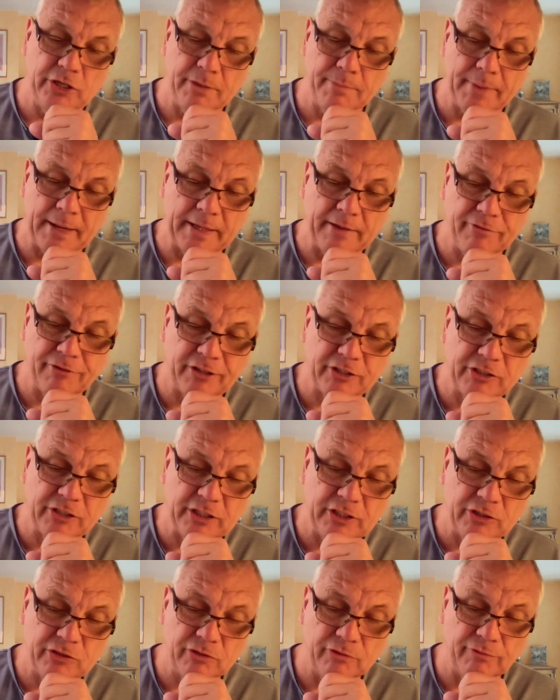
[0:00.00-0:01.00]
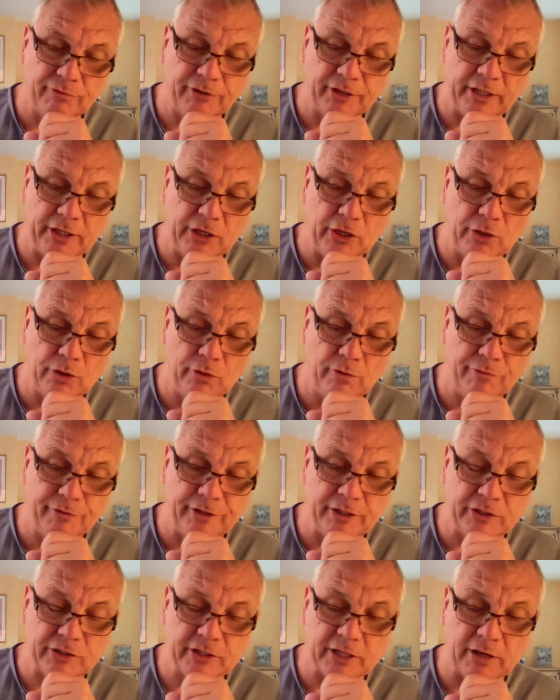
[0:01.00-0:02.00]
you're manifesting something new for
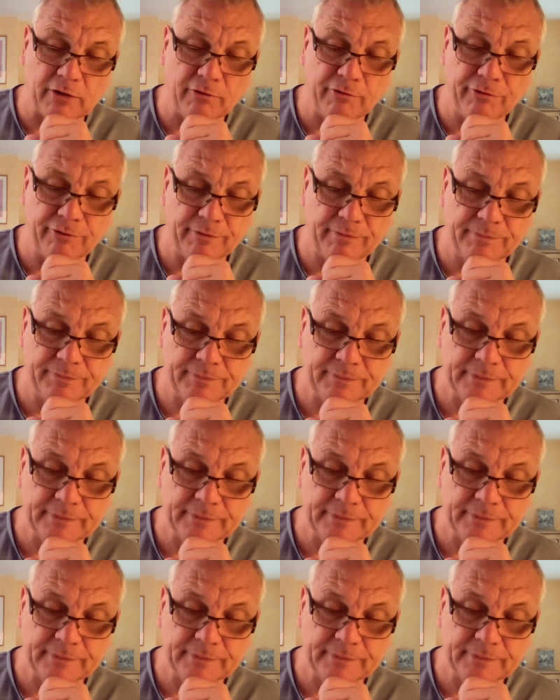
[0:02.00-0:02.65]
yourself.